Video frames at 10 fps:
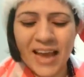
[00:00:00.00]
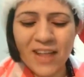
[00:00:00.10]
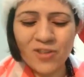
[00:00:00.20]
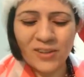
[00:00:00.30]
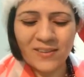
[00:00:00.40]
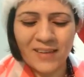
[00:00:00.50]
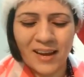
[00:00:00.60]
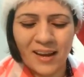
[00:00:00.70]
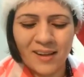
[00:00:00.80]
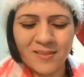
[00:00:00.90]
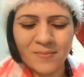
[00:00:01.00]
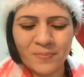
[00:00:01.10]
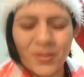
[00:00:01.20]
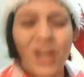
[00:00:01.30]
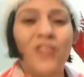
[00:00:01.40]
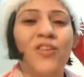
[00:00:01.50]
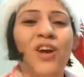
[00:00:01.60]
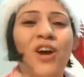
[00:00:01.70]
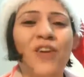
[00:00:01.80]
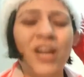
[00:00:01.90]
The angels tell us
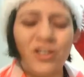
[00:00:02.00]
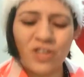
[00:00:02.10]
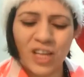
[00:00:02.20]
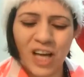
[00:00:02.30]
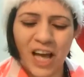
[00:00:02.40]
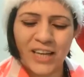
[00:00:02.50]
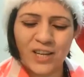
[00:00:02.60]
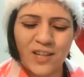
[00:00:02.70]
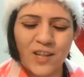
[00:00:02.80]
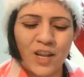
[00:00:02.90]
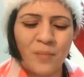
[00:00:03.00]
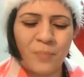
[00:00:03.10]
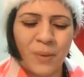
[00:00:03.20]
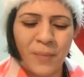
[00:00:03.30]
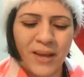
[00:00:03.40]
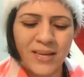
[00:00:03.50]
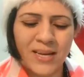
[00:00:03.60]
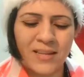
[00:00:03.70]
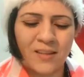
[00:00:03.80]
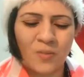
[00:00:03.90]
adhering to the guidance and
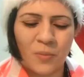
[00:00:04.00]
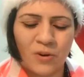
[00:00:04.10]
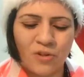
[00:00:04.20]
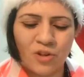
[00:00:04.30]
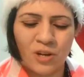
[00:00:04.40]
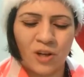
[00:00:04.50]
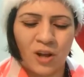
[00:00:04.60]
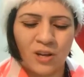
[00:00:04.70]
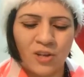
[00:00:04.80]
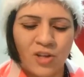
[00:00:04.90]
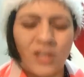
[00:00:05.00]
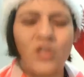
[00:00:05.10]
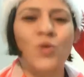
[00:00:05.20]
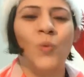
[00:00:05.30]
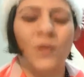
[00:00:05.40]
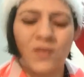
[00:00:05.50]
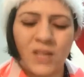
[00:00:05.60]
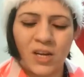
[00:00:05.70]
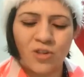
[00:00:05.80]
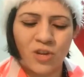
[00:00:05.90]
implementing the spiritual knowledge and tools
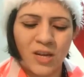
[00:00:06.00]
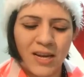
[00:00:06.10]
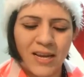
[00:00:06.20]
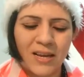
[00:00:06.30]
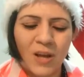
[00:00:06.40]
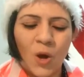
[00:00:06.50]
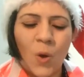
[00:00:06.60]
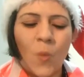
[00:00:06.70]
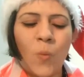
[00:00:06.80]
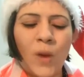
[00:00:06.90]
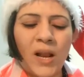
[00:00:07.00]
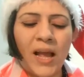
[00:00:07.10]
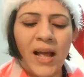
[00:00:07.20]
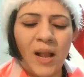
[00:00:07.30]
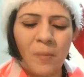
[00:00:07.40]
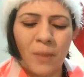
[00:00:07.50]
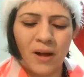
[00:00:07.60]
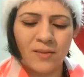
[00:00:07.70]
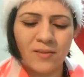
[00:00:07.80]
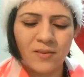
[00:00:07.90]
diligently will help
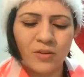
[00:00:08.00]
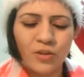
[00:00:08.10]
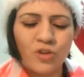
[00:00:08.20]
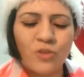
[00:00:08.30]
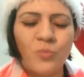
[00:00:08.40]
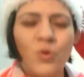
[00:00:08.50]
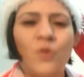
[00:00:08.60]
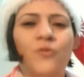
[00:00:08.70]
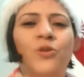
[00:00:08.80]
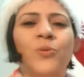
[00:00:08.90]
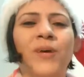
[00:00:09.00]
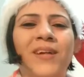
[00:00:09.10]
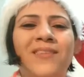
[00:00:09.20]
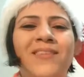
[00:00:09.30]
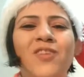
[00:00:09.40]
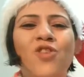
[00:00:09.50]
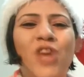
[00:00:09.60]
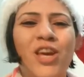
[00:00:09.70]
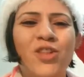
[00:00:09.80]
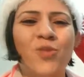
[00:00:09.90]
us to move towards the
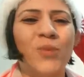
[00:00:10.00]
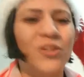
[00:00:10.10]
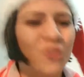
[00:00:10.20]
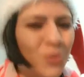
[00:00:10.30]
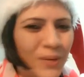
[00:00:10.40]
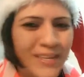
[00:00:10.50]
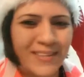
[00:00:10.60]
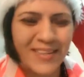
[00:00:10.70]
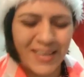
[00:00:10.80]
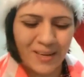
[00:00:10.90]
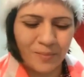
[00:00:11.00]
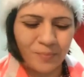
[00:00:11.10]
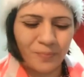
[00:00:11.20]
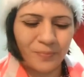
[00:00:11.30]
change we truly seek.